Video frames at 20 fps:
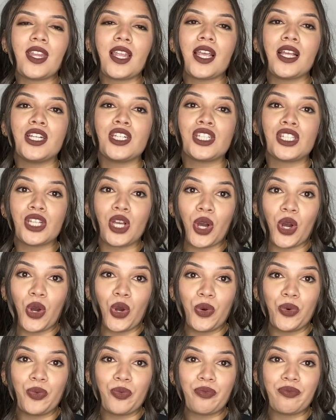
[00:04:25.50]

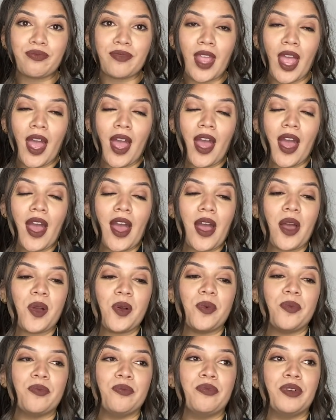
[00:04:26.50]
So
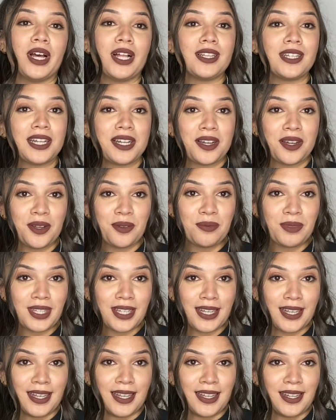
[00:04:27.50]
Bella comes
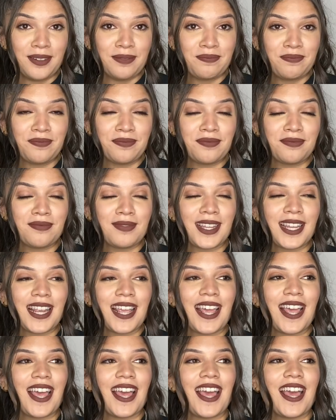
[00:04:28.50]
in,
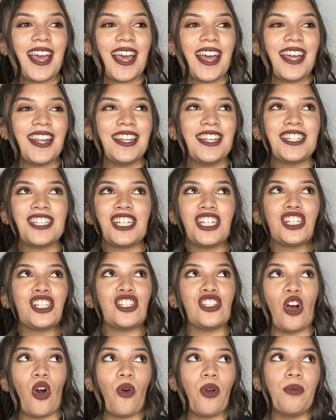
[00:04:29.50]
and this is
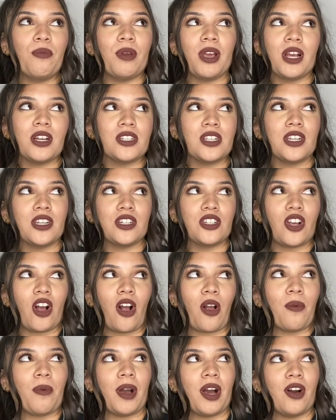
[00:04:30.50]
so embarrassing to
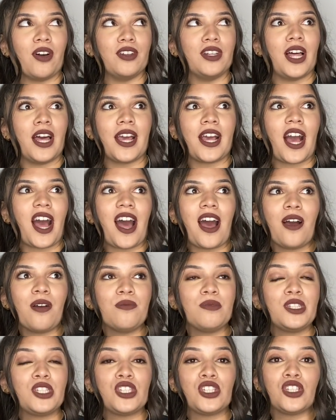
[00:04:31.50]
talk about. Like,
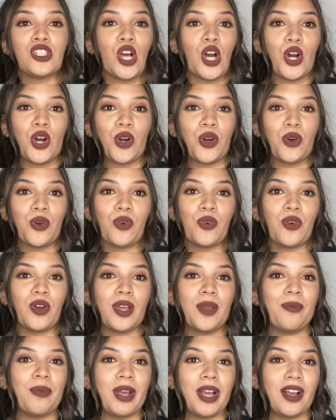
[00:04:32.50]
I'm so
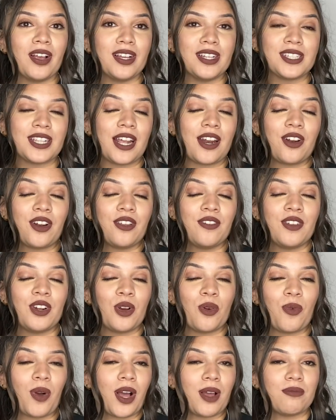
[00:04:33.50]
embarrassed. I don't even know
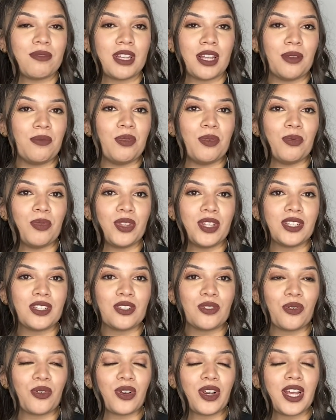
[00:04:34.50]
why I'm telling people this
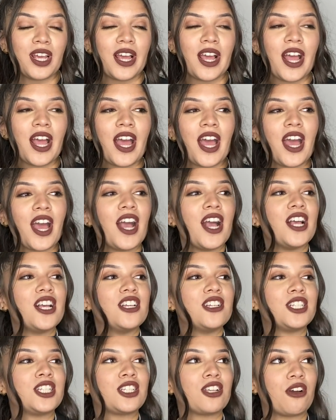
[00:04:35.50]
story.
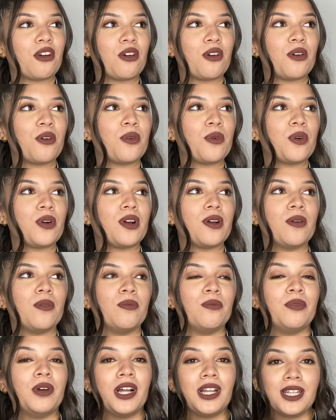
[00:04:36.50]
So
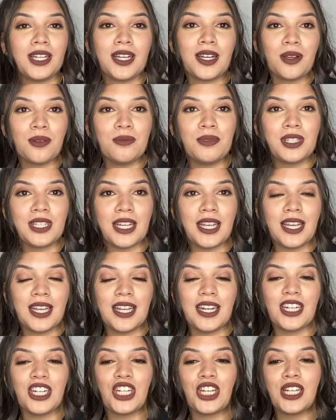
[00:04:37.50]
Bella comes
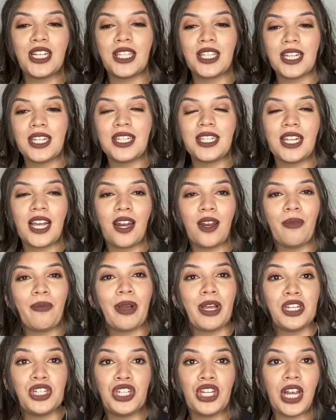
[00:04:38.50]
in. She sits down in
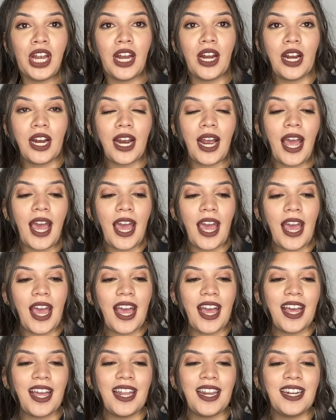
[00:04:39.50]
my chair,
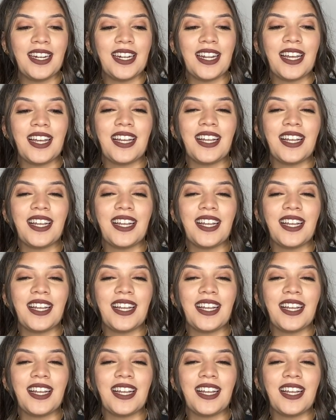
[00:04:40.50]
and